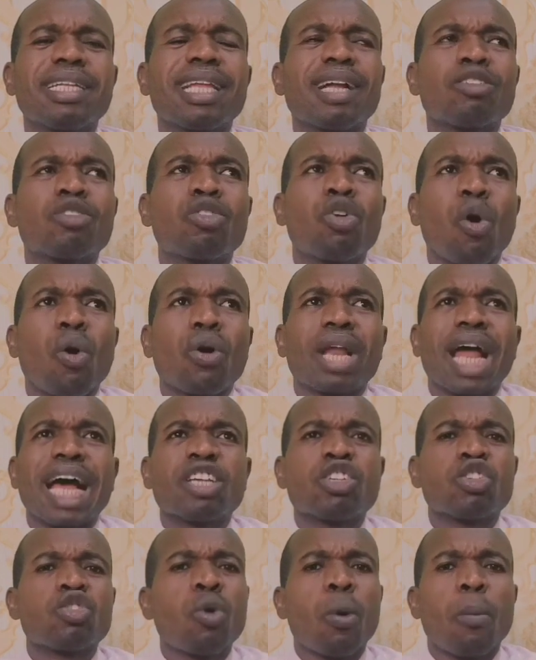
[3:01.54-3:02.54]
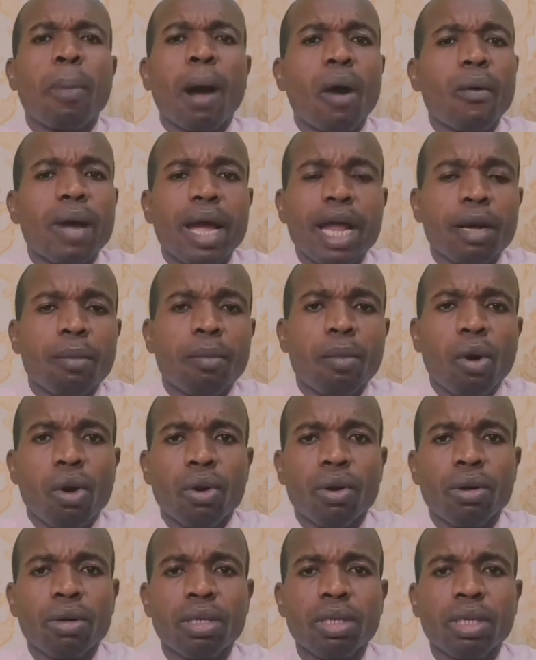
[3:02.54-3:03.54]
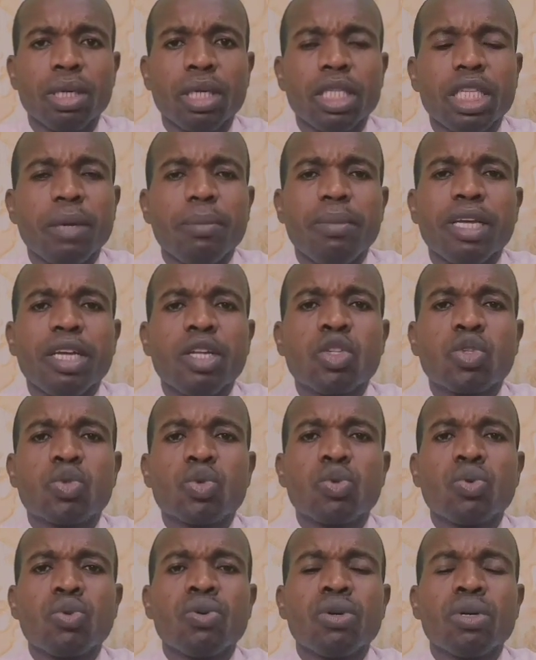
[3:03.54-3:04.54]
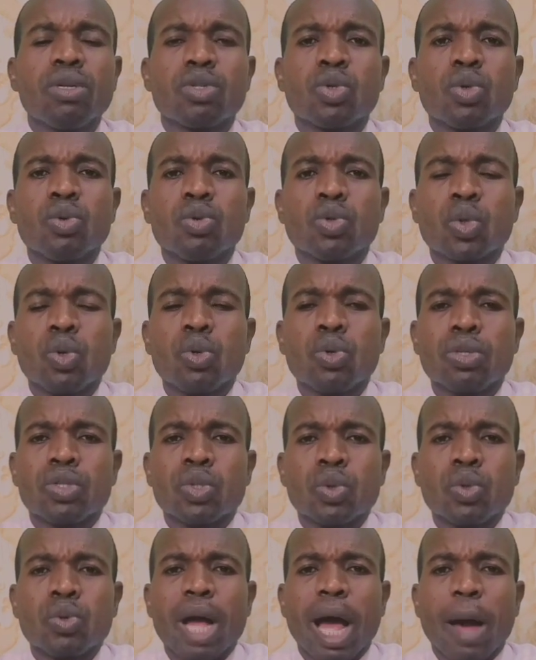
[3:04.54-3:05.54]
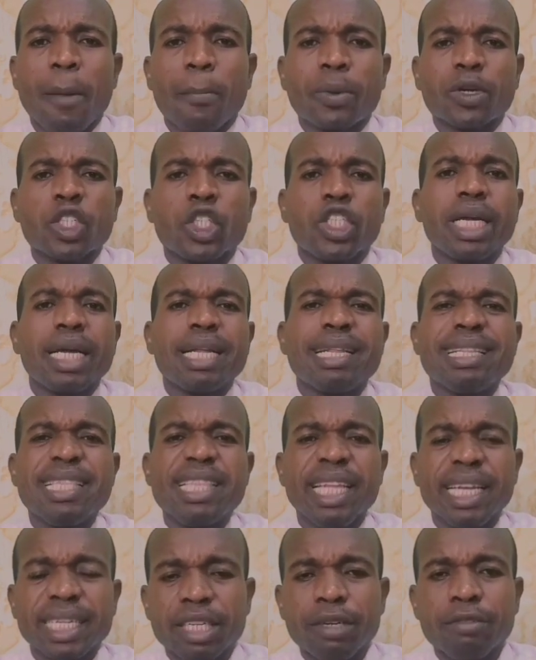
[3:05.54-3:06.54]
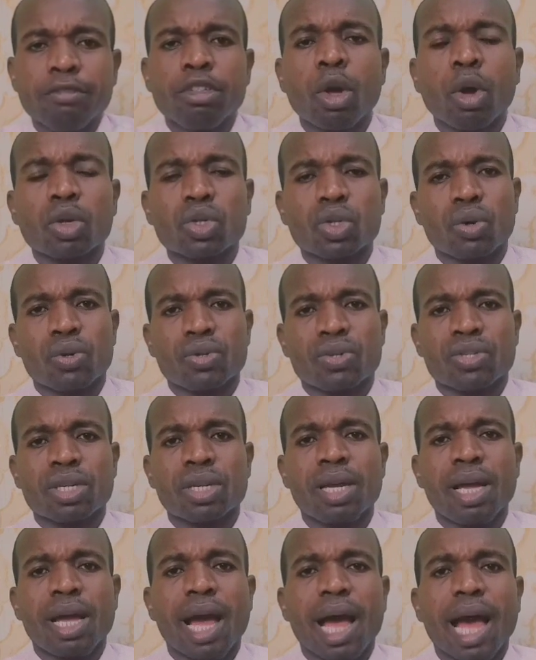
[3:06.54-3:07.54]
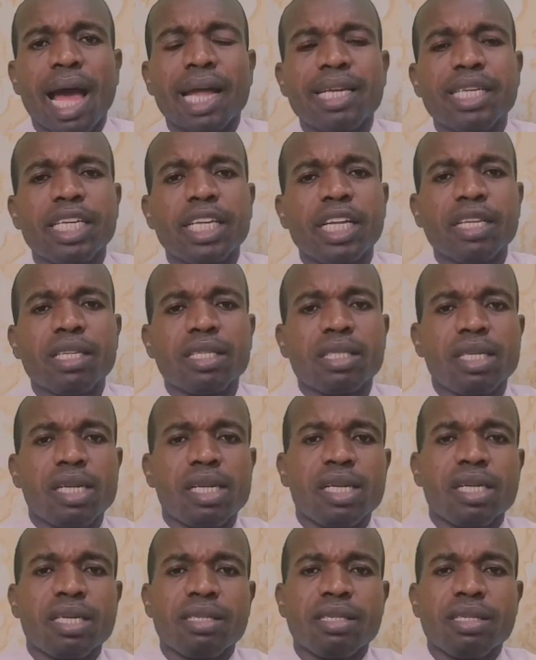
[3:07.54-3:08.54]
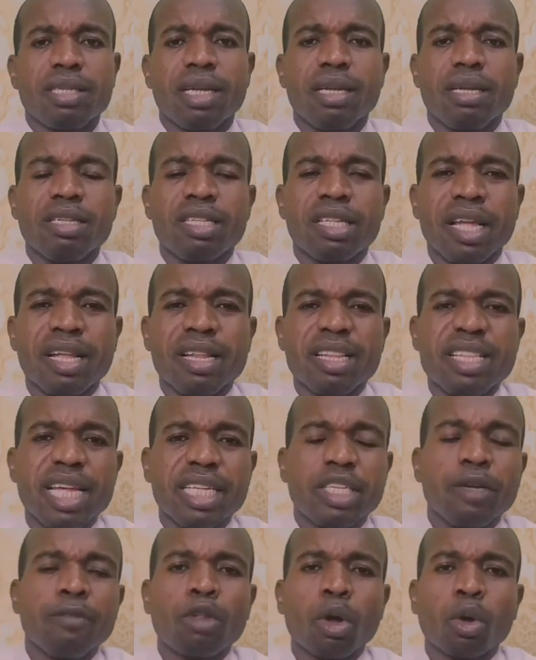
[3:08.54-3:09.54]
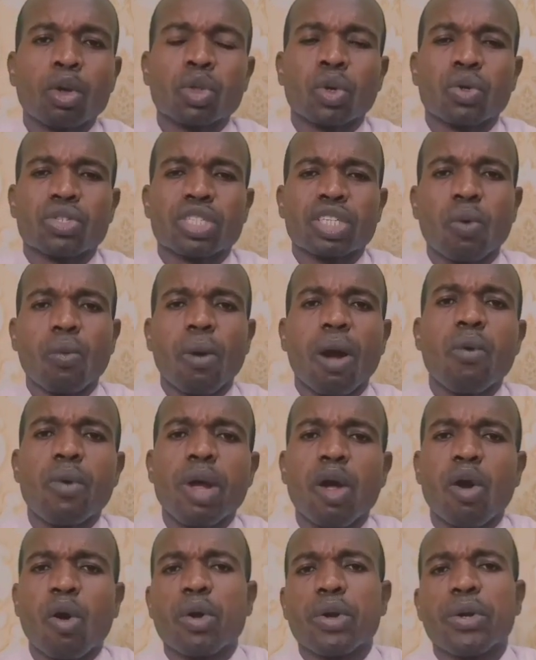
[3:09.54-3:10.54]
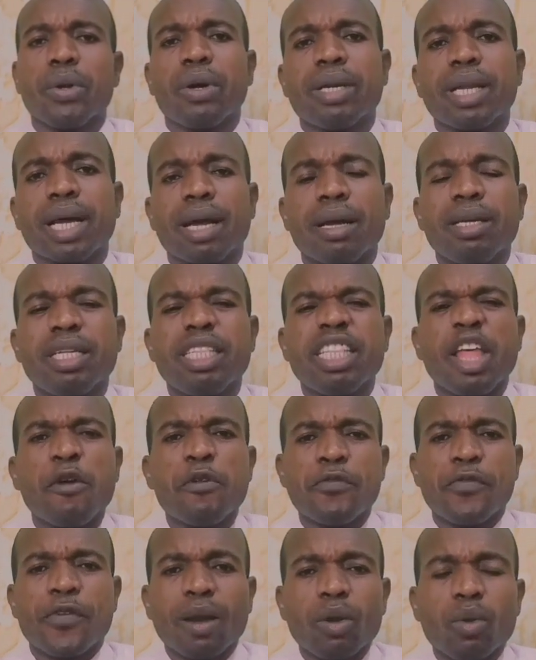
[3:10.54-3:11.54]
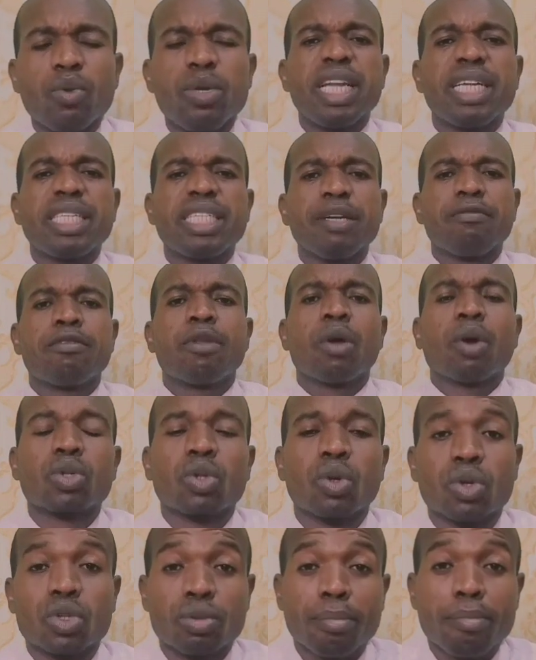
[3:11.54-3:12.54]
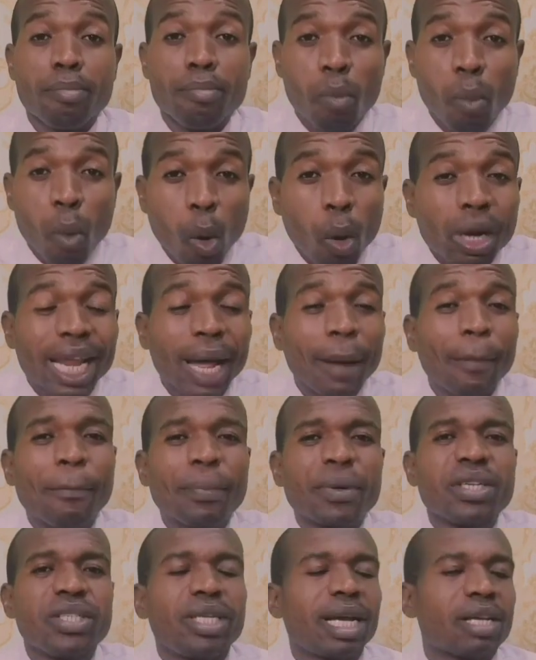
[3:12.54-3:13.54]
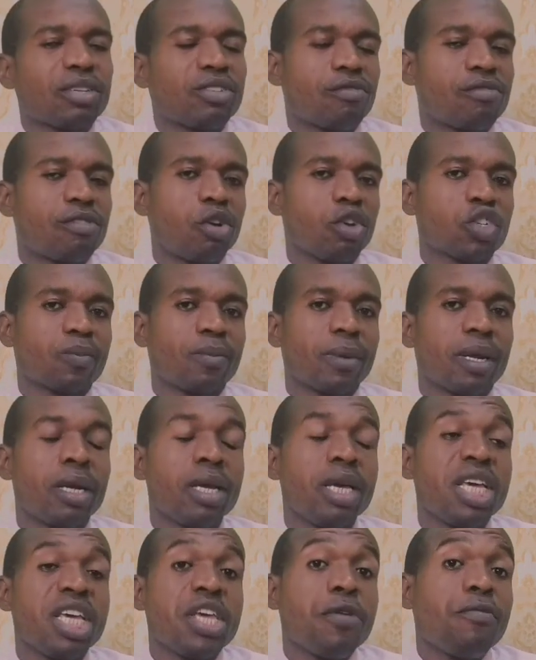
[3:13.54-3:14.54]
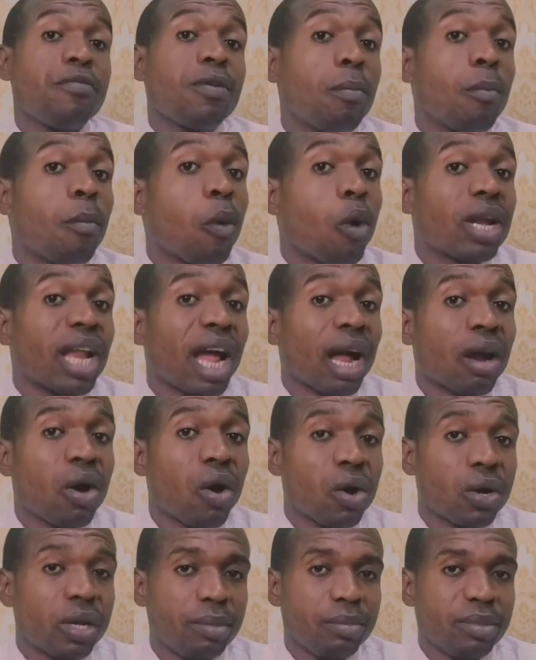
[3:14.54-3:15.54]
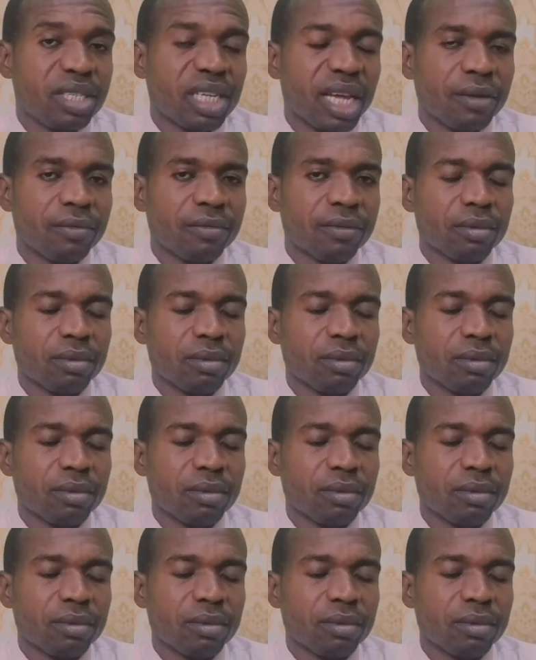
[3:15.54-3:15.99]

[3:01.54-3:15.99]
that God has no power anymore. They begin to appreciate native doctors, and the native doctors in one way or the other, they value native doctors more than preachers of gospel, even more than God himself.